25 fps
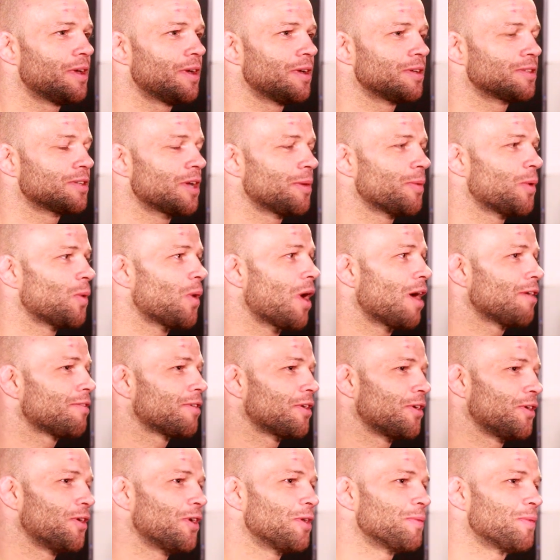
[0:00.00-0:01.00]
I sent my wife
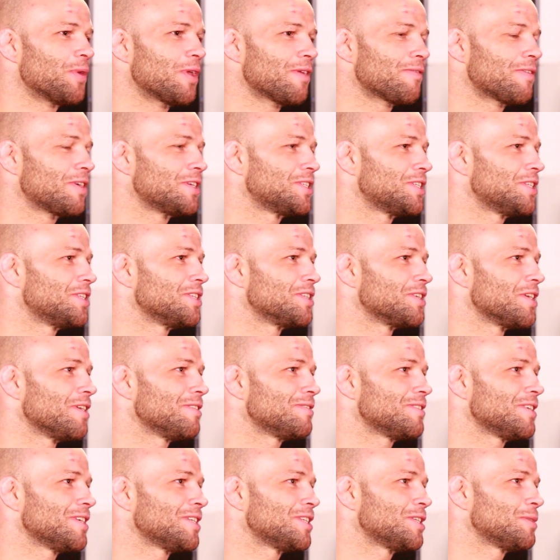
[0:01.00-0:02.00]
on her honeymoon. I think she deserves it.